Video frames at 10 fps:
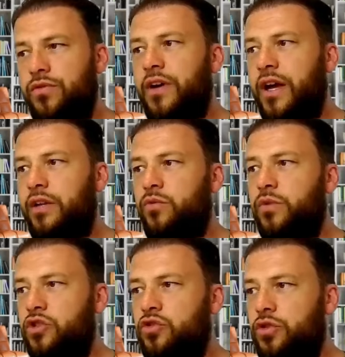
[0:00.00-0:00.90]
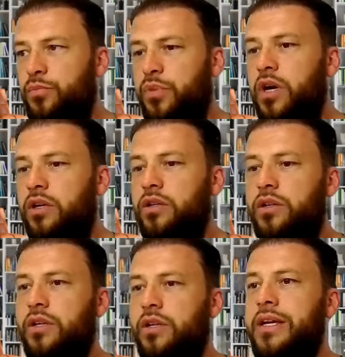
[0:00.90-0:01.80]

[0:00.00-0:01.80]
find with your partner